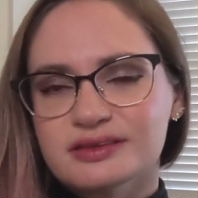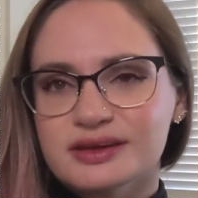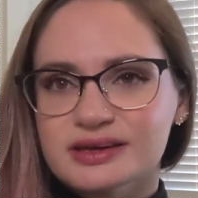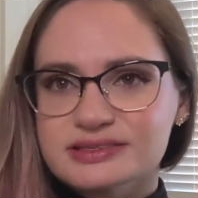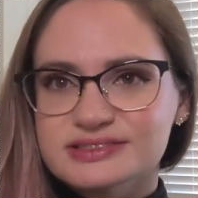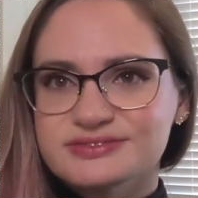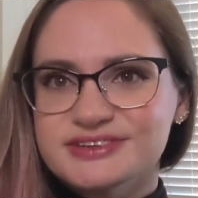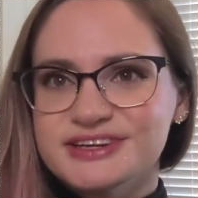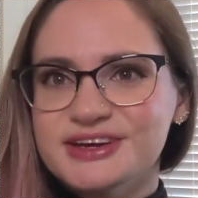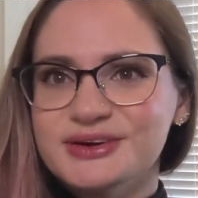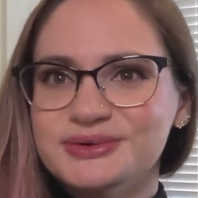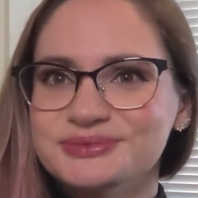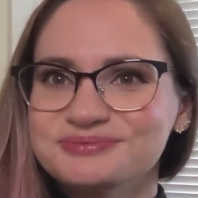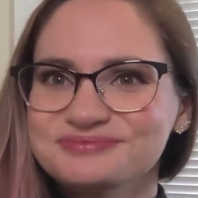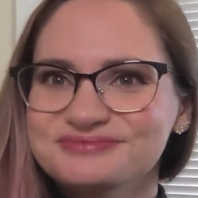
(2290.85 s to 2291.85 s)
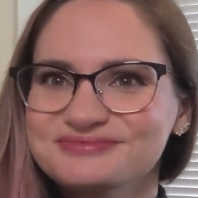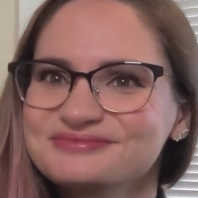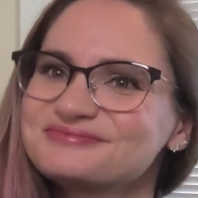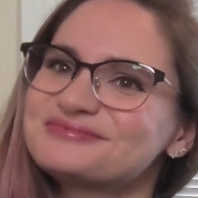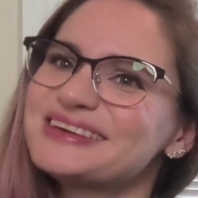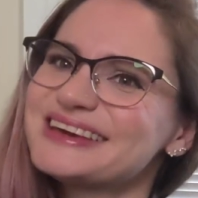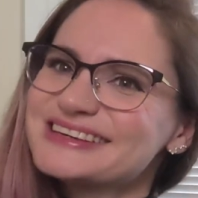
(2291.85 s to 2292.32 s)
the next video.
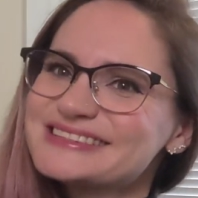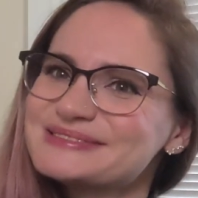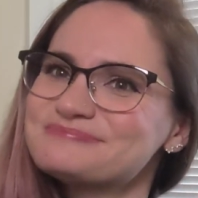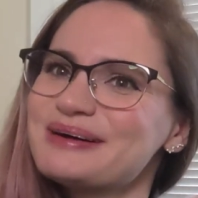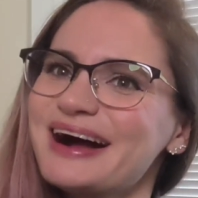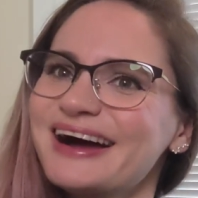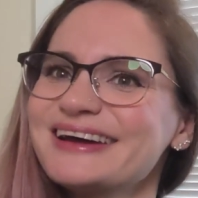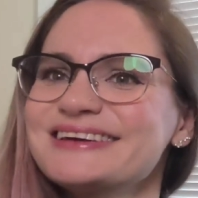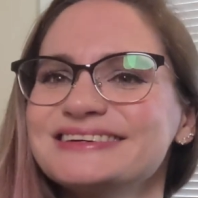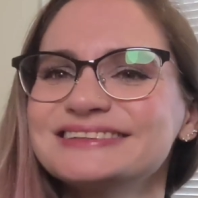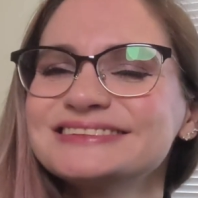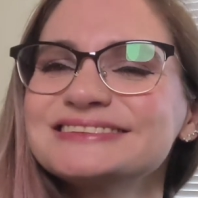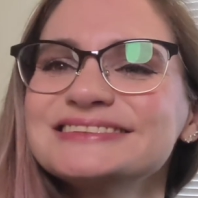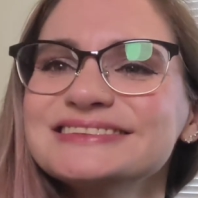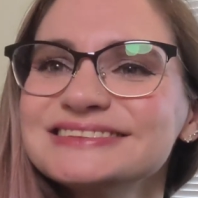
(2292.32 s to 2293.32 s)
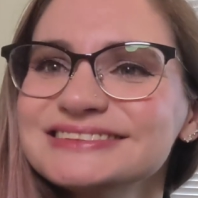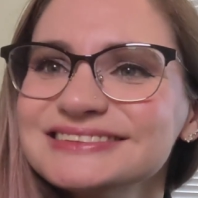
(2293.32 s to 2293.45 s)
Thanks. Bye.